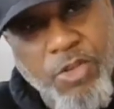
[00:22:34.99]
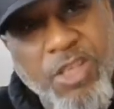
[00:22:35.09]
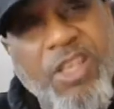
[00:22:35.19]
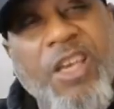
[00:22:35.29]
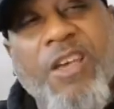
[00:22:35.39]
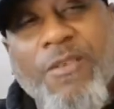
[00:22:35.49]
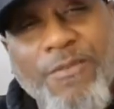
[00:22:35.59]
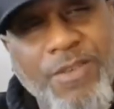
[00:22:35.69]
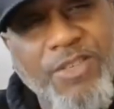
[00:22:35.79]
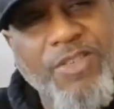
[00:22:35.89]
to
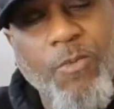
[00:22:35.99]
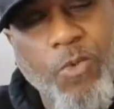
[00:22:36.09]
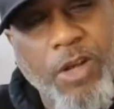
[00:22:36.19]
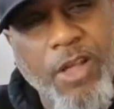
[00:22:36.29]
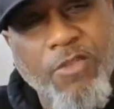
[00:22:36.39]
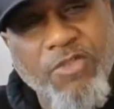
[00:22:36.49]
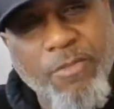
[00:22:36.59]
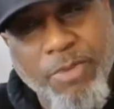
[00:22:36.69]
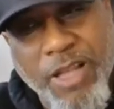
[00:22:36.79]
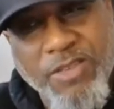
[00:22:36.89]
give to someone else
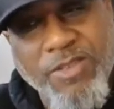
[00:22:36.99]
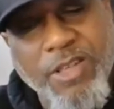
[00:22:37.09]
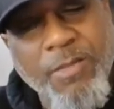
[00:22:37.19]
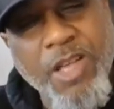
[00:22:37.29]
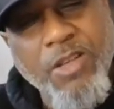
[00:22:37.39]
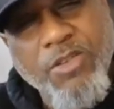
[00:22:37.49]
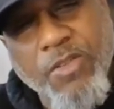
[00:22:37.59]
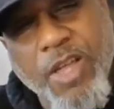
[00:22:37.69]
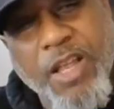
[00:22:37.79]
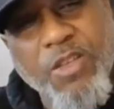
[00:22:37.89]
to bless them
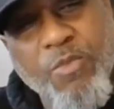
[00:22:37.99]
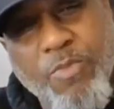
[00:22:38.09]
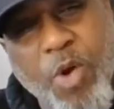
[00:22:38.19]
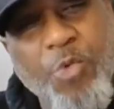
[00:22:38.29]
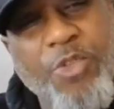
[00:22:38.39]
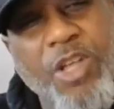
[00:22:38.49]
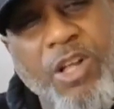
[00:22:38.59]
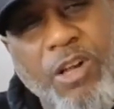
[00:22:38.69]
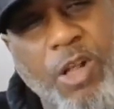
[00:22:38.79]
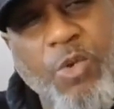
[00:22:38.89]
so that you both
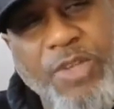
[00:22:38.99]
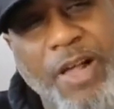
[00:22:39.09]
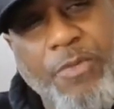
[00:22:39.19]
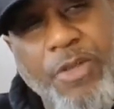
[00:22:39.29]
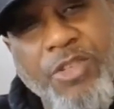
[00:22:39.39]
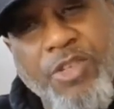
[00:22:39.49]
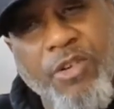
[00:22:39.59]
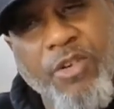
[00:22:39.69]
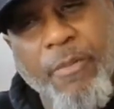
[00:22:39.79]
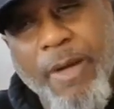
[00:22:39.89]
can close out this
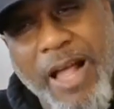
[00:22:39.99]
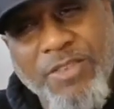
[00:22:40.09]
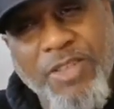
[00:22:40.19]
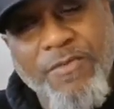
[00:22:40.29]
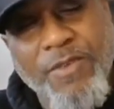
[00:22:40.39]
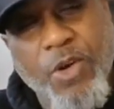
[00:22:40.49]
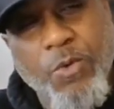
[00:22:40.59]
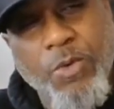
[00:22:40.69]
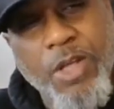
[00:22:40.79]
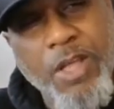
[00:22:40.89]
year on a positive
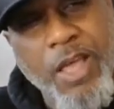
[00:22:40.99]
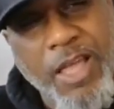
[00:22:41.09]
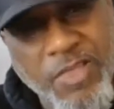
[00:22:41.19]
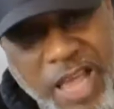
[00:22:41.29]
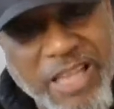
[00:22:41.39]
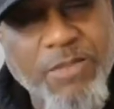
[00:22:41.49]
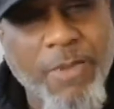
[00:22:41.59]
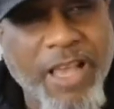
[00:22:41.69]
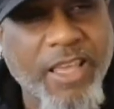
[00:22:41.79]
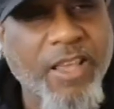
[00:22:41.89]
note. And that's
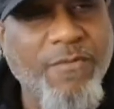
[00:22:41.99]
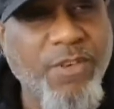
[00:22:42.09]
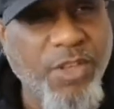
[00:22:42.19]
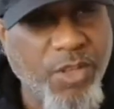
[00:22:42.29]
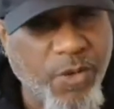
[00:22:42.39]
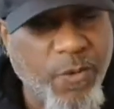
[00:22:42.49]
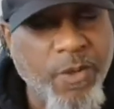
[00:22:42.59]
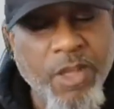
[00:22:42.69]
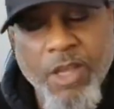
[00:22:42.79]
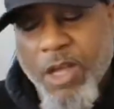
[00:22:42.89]
my gift to you.
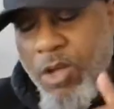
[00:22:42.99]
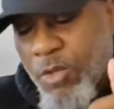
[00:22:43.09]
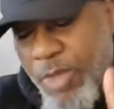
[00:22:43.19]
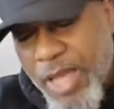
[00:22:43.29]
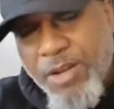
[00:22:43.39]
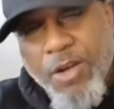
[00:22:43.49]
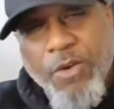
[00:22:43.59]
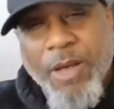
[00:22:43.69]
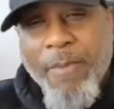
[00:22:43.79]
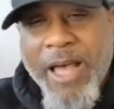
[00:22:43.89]
On that
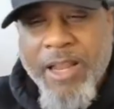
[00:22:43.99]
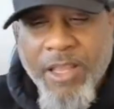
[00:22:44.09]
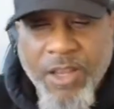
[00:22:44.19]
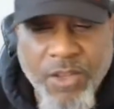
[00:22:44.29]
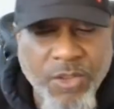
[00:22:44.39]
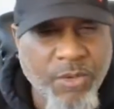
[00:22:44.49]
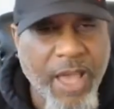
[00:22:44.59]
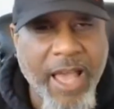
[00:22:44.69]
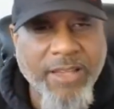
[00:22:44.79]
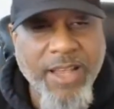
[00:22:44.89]
note, I'm out of here. You
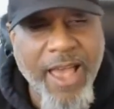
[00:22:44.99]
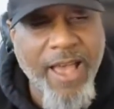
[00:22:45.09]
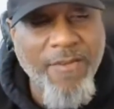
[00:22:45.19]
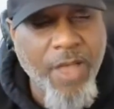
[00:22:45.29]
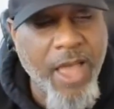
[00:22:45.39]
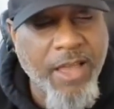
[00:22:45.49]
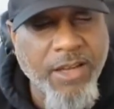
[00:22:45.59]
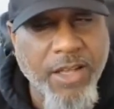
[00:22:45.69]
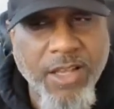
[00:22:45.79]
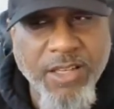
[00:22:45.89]
guys have
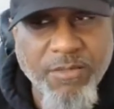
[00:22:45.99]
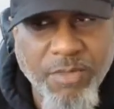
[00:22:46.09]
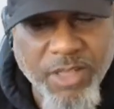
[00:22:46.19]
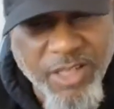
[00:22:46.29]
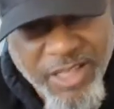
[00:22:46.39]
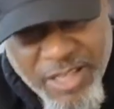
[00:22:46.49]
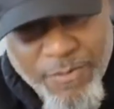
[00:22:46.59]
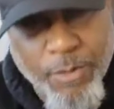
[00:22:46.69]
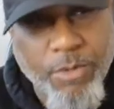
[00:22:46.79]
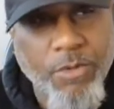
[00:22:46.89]
an
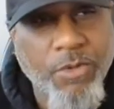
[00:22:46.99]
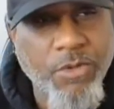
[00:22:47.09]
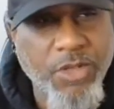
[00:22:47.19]
unbelievable